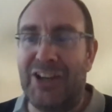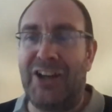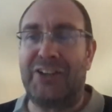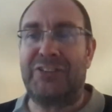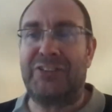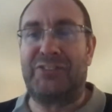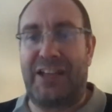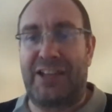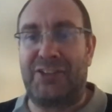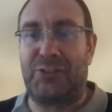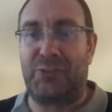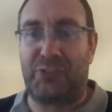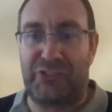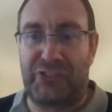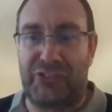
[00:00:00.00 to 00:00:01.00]
and you tend
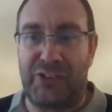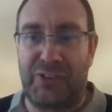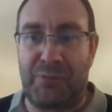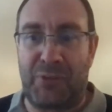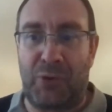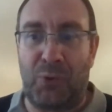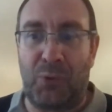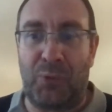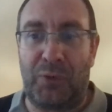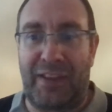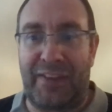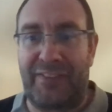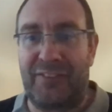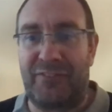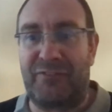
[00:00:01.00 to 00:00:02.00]
to assume that all
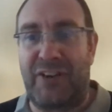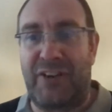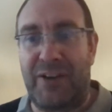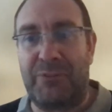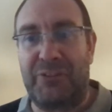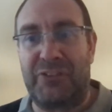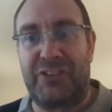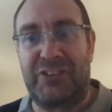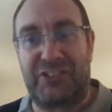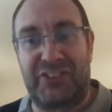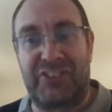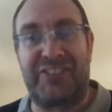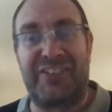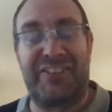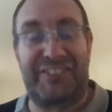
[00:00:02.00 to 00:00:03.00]
other firms are
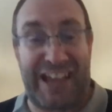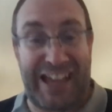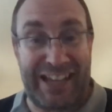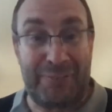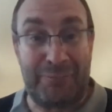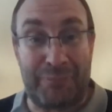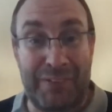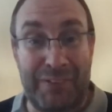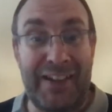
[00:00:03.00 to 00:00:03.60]
just the same.